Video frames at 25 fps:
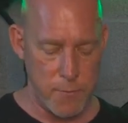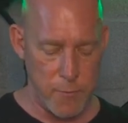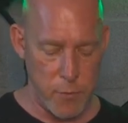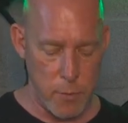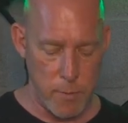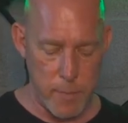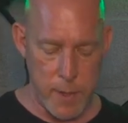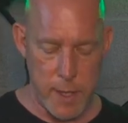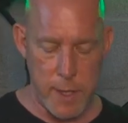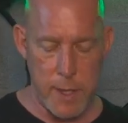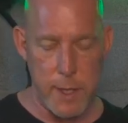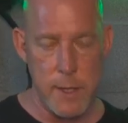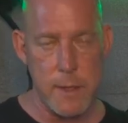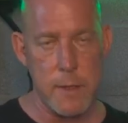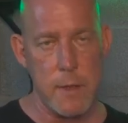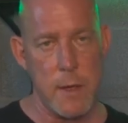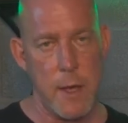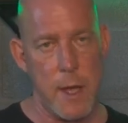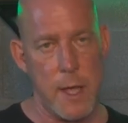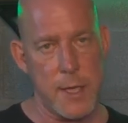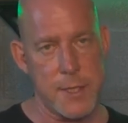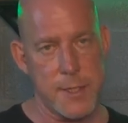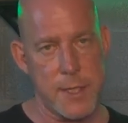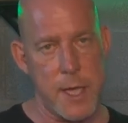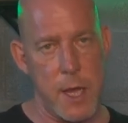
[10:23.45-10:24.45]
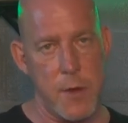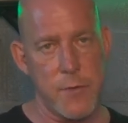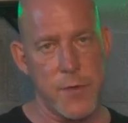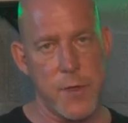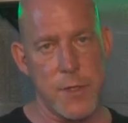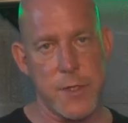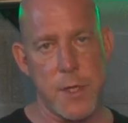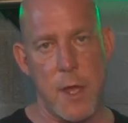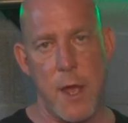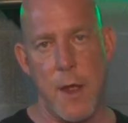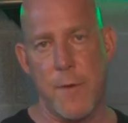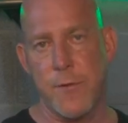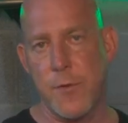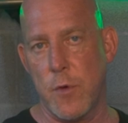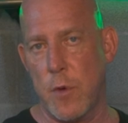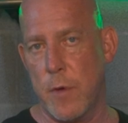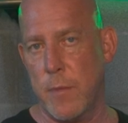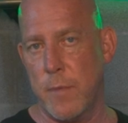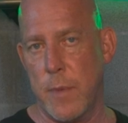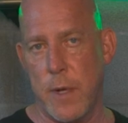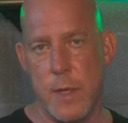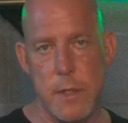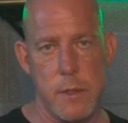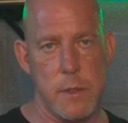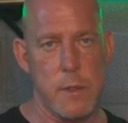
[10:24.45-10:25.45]
For me, I stay with the soft one,
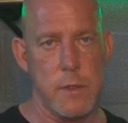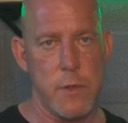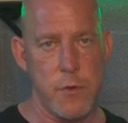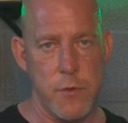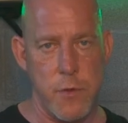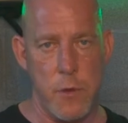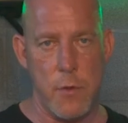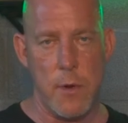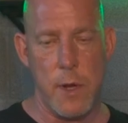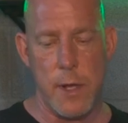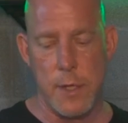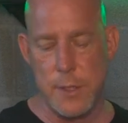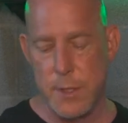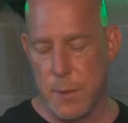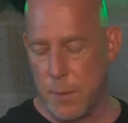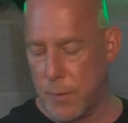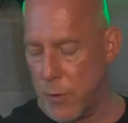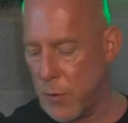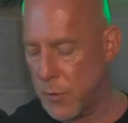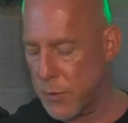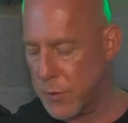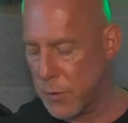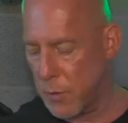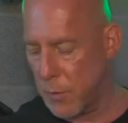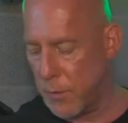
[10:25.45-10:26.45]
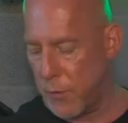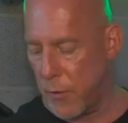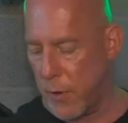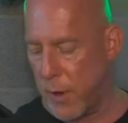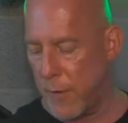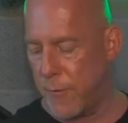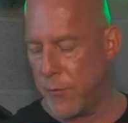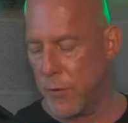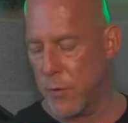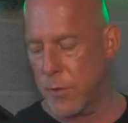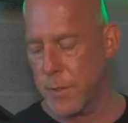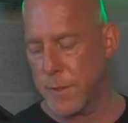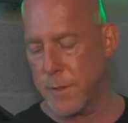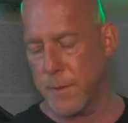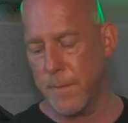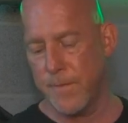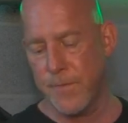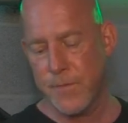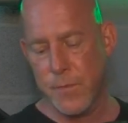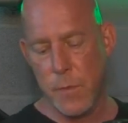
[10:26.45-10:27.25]
but truly it's a personal preference.